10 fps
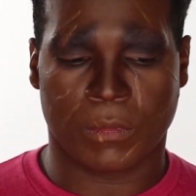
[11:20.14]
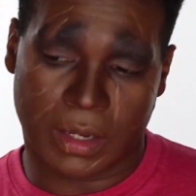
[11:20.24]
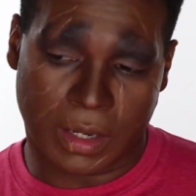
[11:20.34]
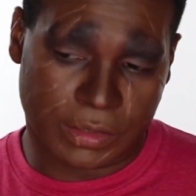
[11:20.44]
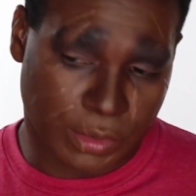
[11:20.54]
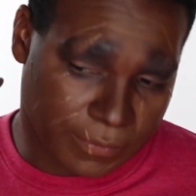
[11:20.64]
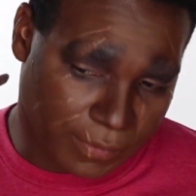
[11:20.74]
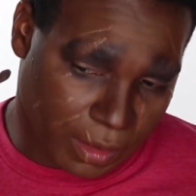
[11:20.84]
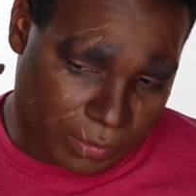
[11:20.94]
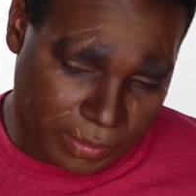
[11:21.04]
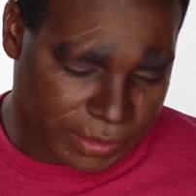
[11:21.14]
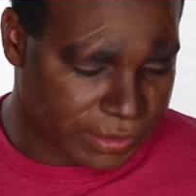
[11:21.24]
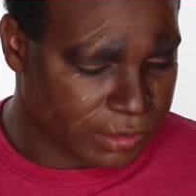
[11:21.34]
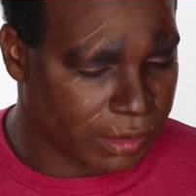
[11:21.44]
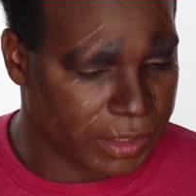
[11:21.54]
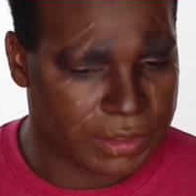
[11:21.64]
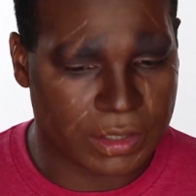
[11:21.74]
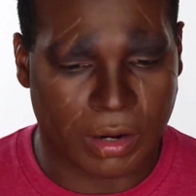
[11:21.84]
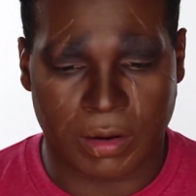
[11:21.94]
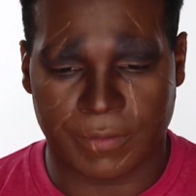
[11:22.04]
Alright guys, so I've already
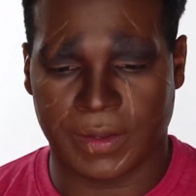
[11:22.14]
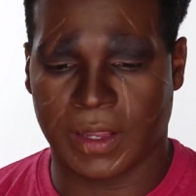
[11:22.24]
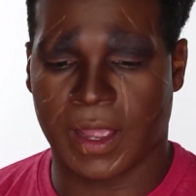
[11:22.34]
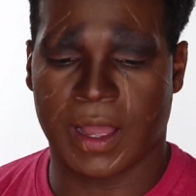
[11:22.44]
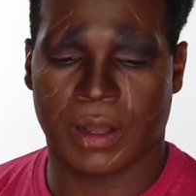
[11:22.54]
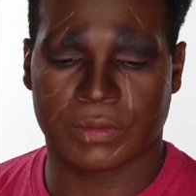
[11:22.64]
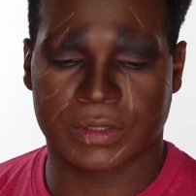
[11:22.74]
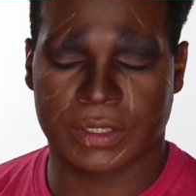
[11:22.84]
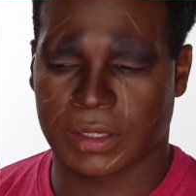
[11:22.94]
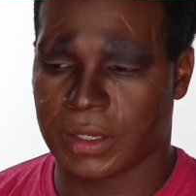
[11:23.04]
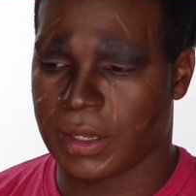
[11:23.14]
started carving out